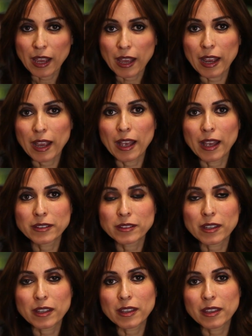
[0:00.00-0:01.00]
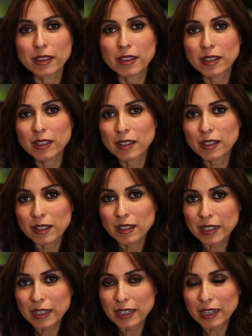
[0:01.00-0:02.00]
and the
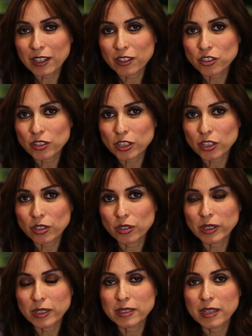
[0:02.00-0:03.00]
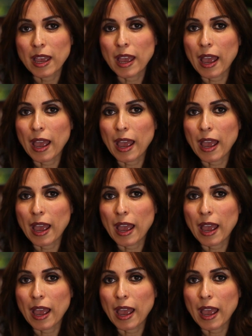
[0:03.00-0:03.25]
litigation attorneys